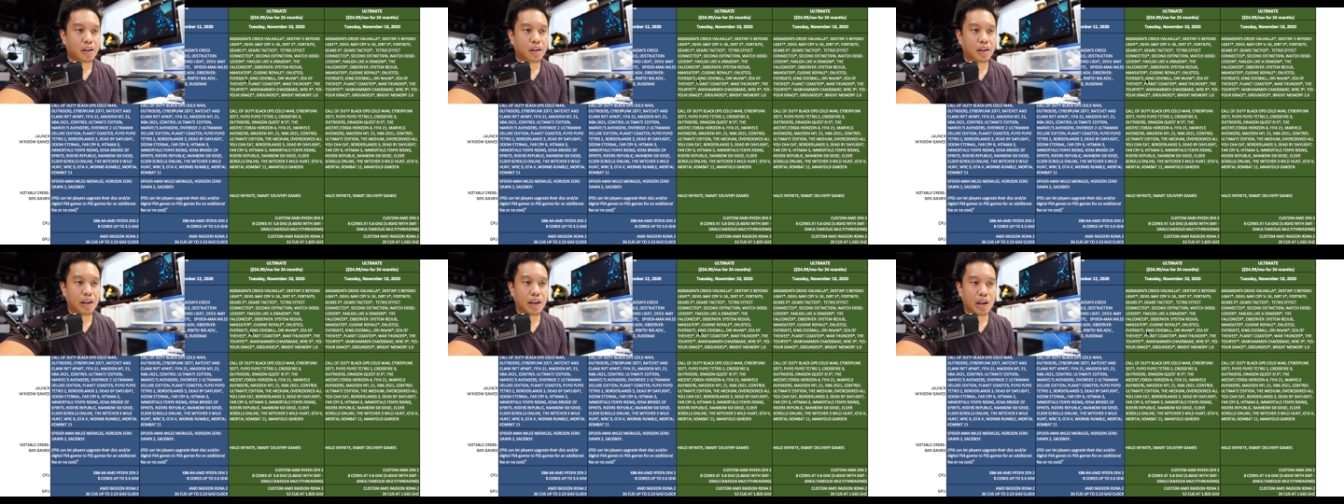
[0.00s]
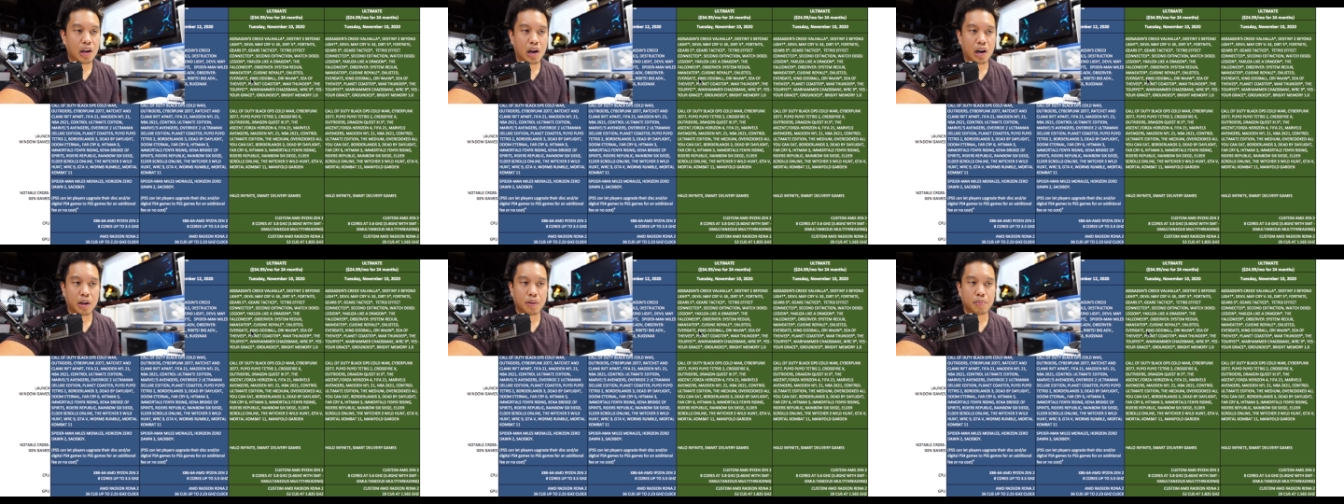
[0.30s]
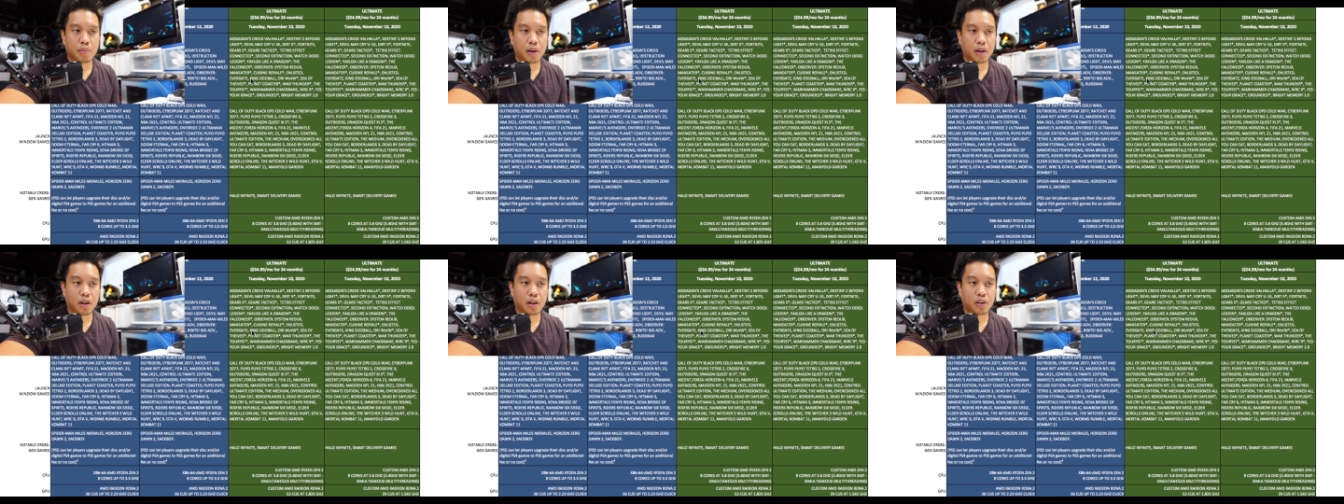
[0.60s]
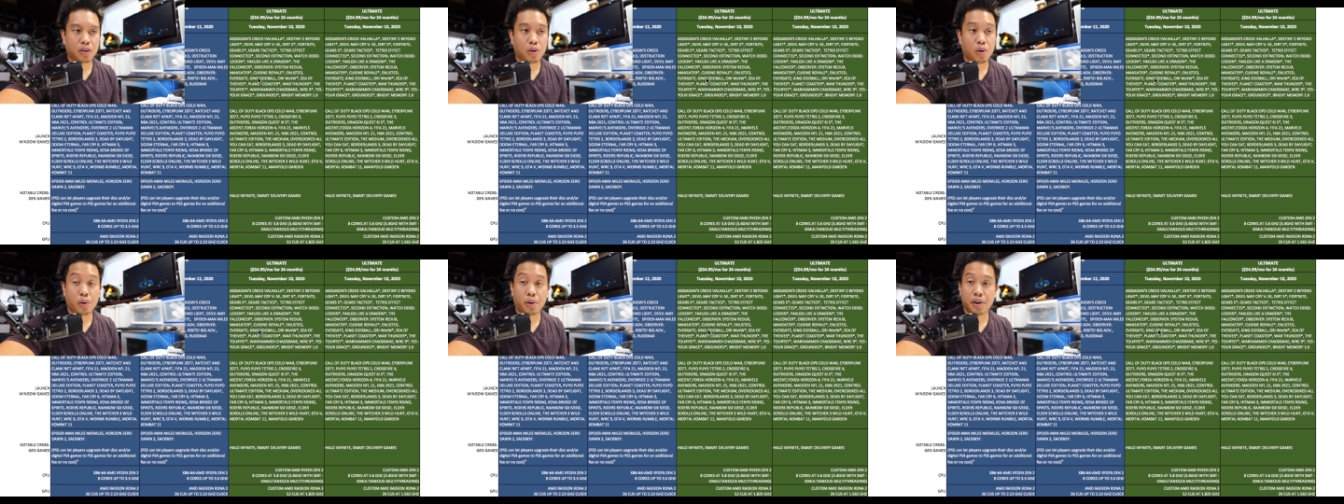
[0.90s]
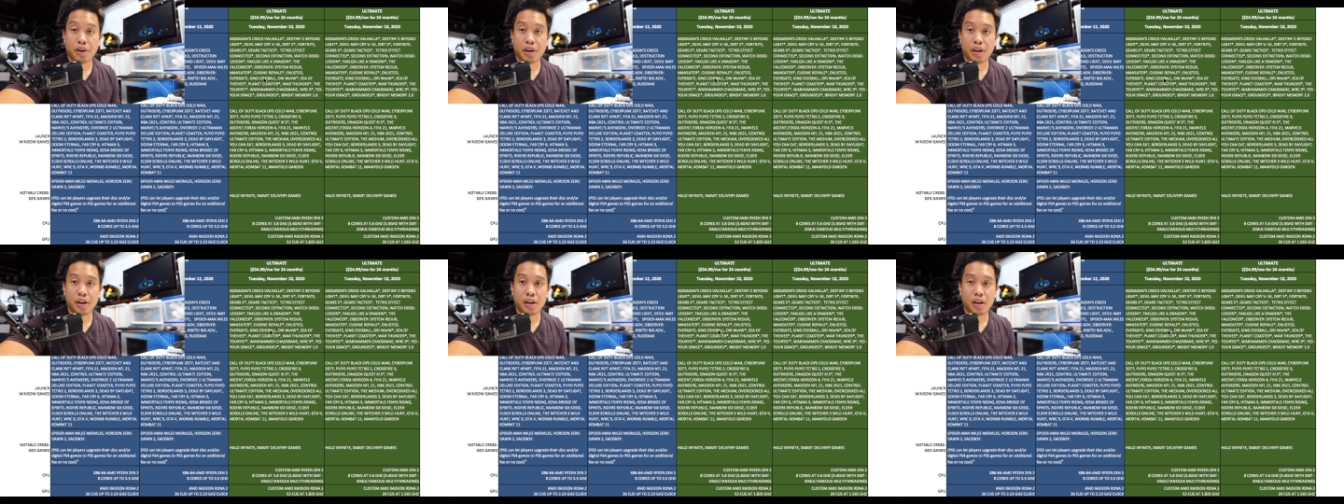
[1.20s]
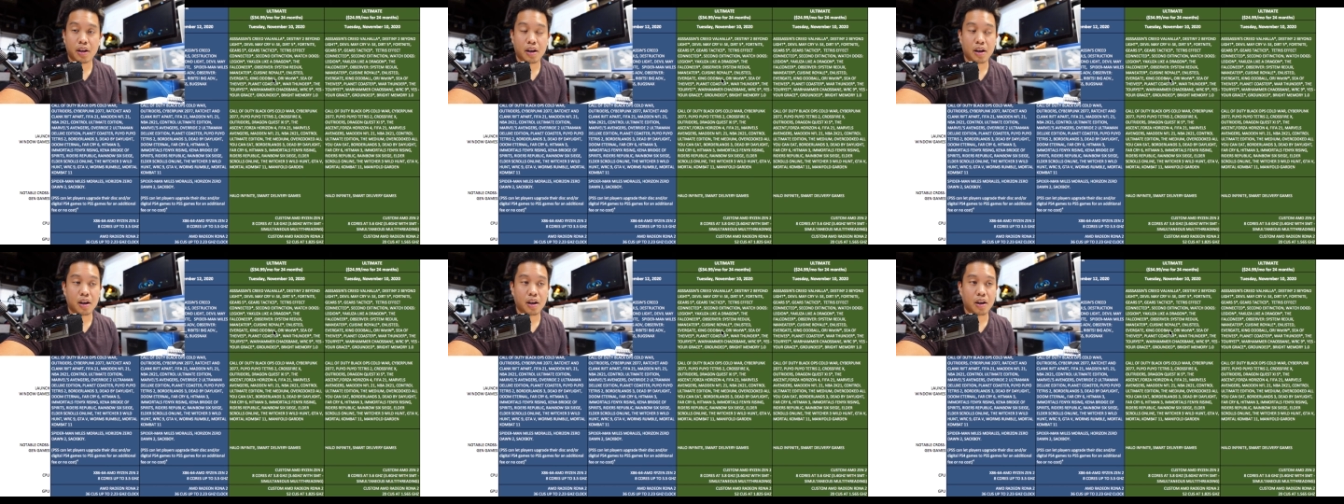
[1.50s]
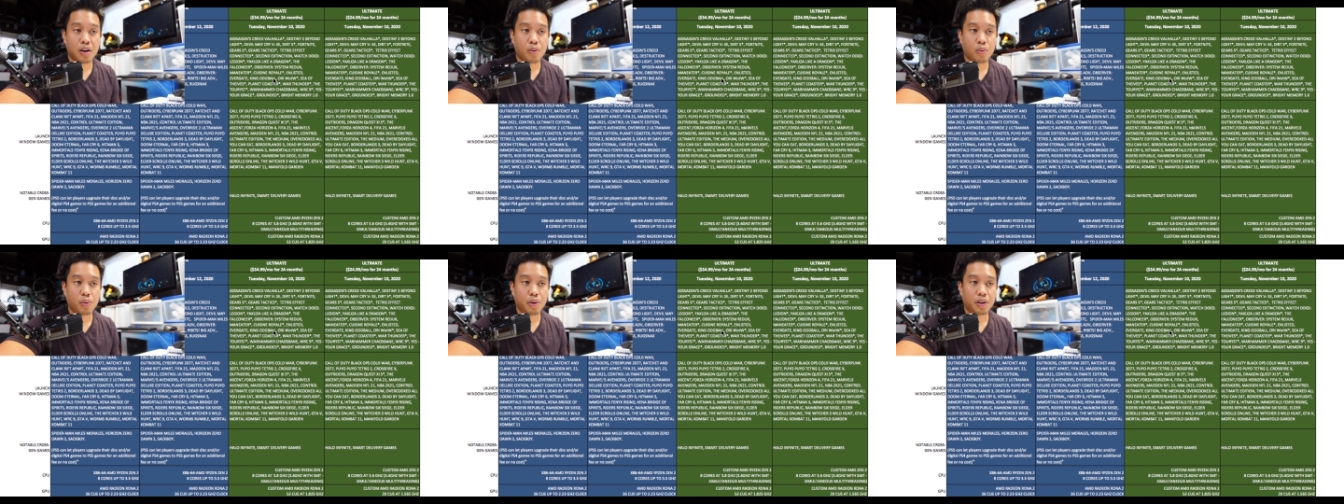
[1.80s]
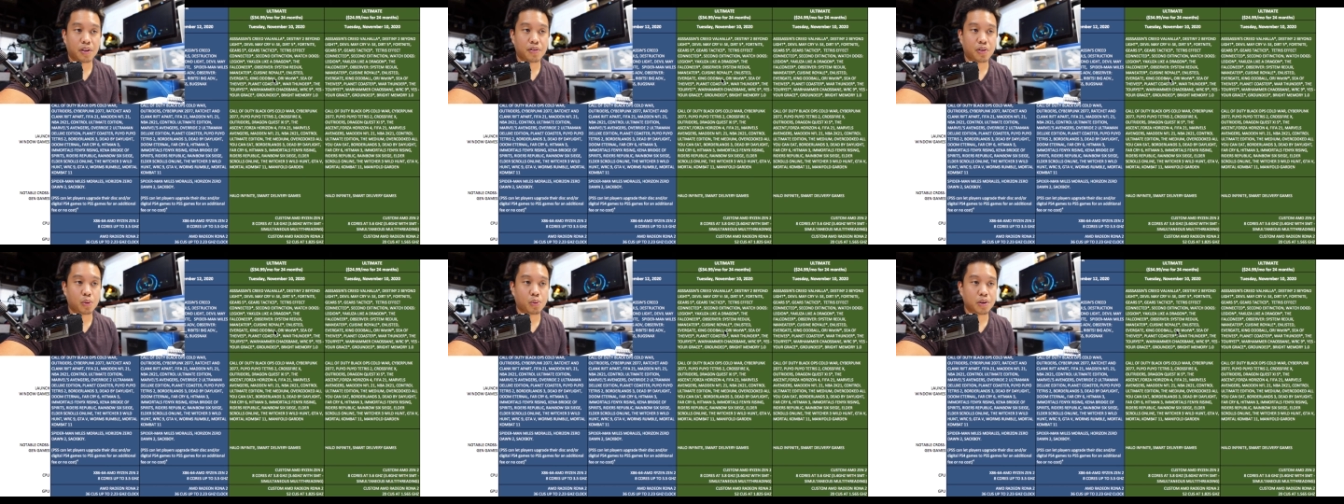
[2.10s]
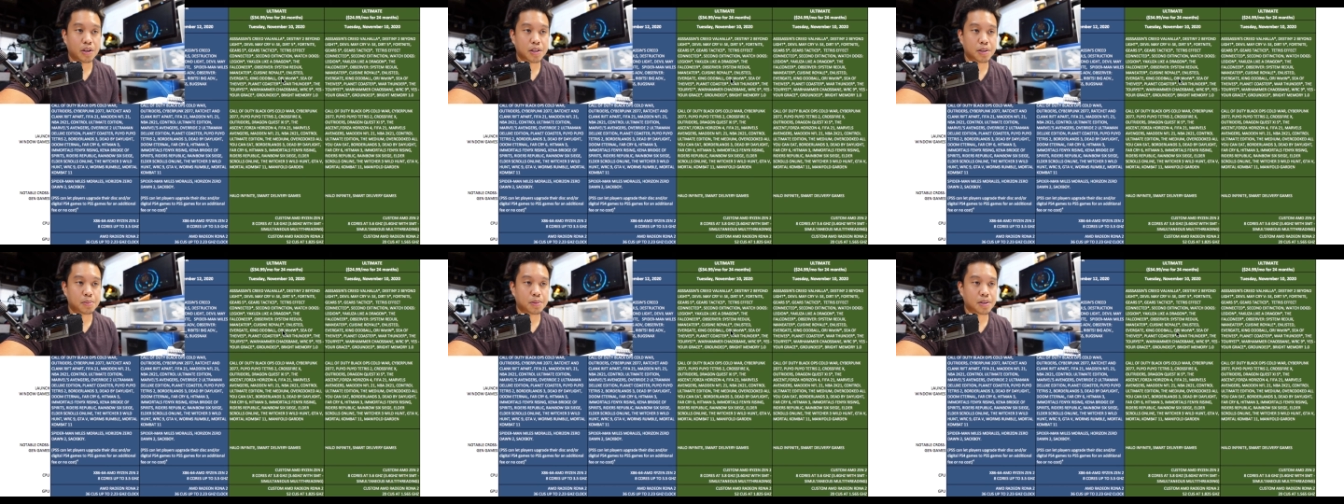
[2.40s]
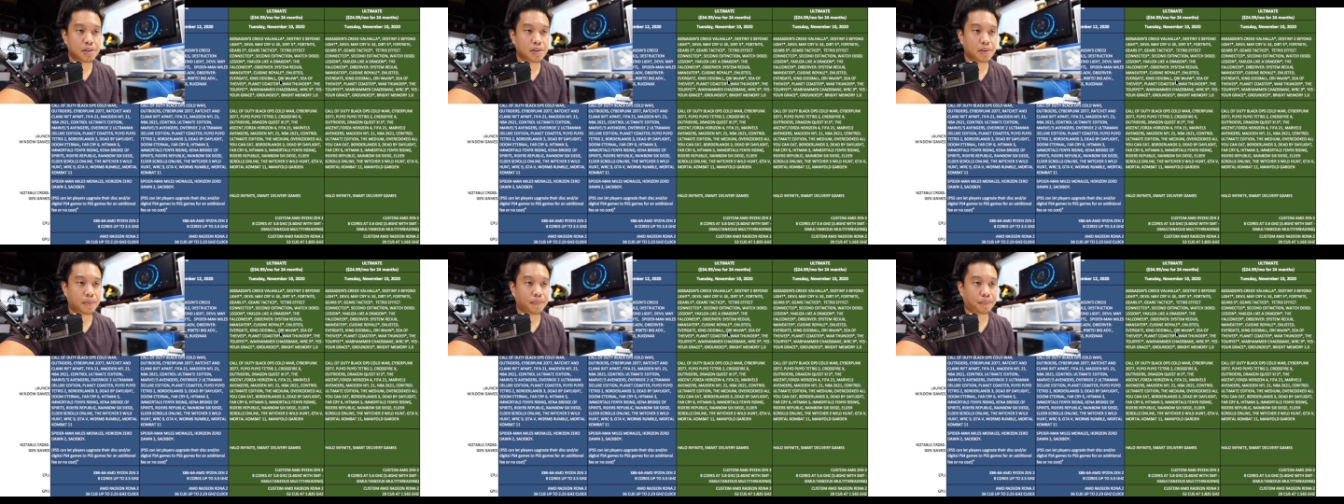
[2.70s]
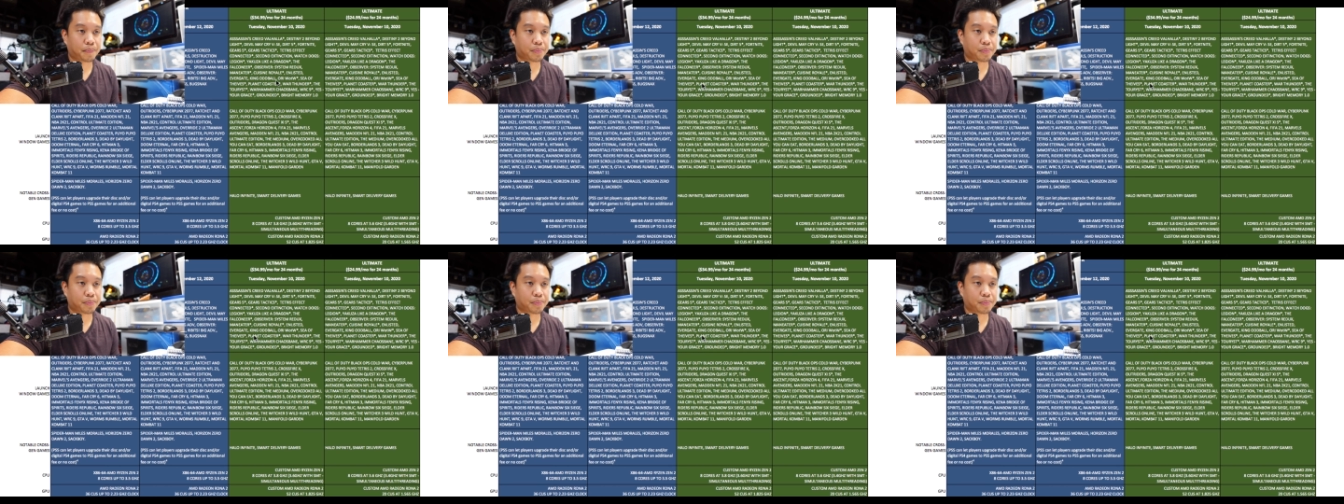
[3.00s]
King Oddball, Ori, Will of the Wisps,